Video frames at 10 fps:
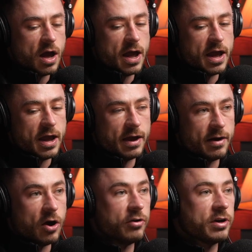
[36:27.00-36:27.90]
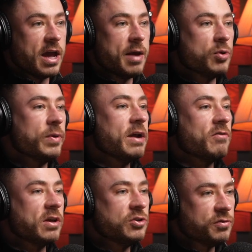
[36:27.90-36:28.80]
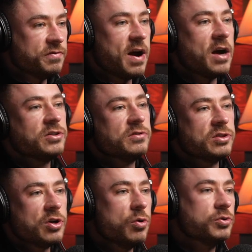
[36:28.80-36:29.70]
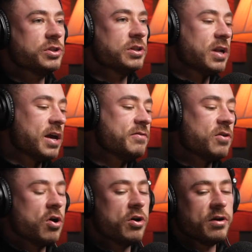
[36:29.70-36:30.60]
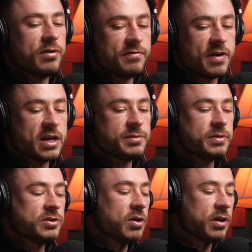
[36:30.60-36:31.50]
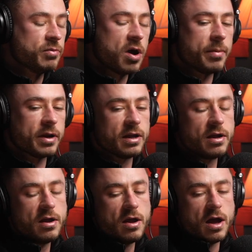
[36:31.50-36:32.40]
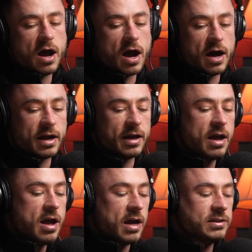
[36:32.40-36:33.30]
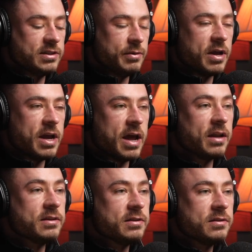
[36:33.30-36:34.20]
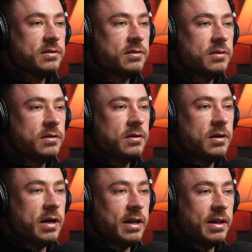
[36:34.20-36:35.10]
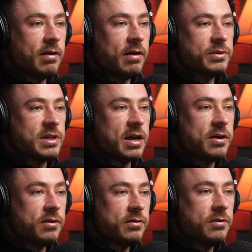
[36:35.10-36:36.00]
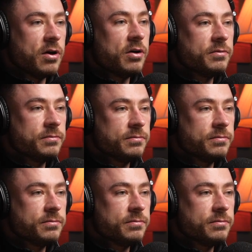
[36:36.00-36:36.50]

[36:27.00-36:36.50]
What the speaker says: 100K between everything, Joe, fire service, coaching, lifeguarding, investments, all that property, and see when I hit it, it literally was like, oh.